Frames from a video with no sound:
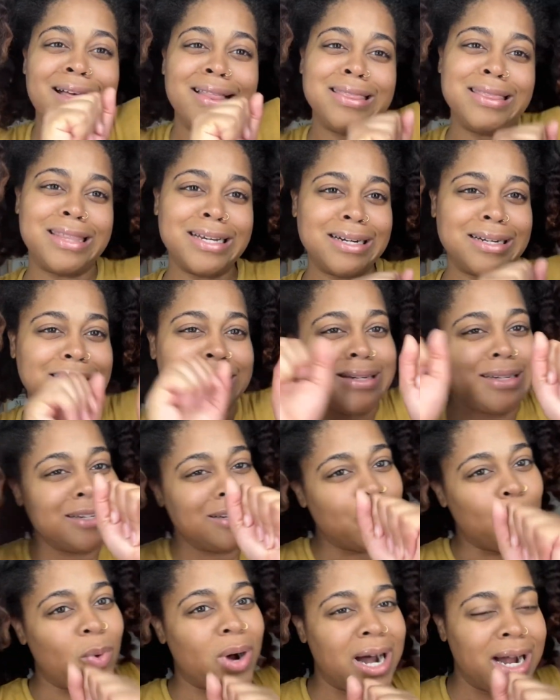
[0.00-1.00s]
the
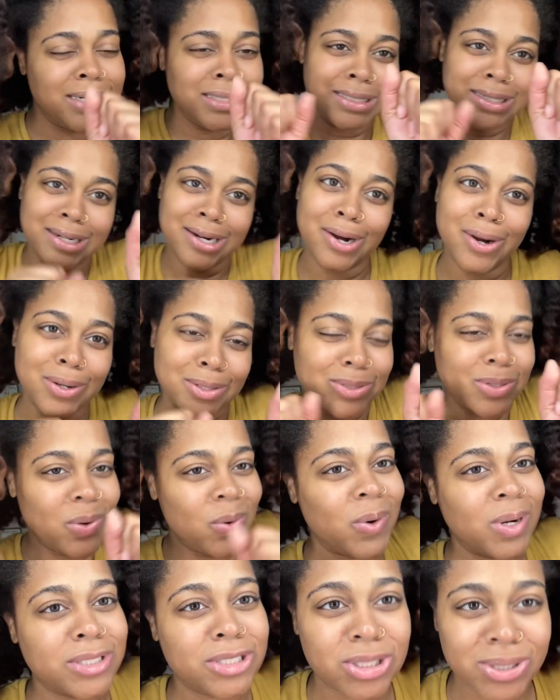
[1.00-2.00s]
wand curls
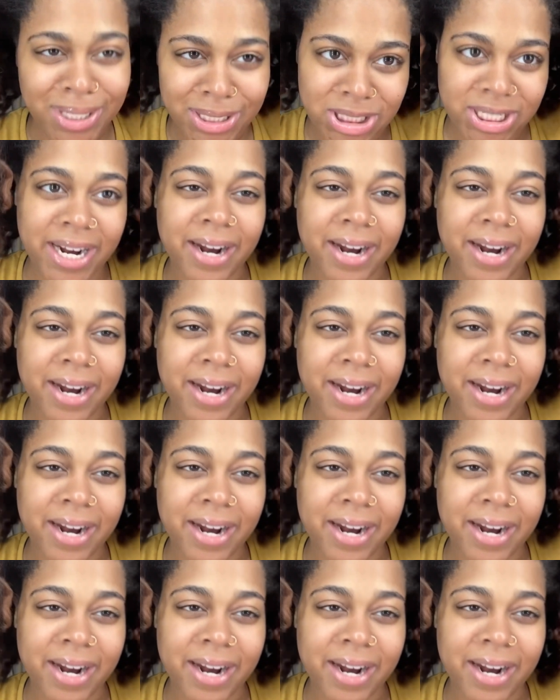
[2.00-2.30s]
on stretched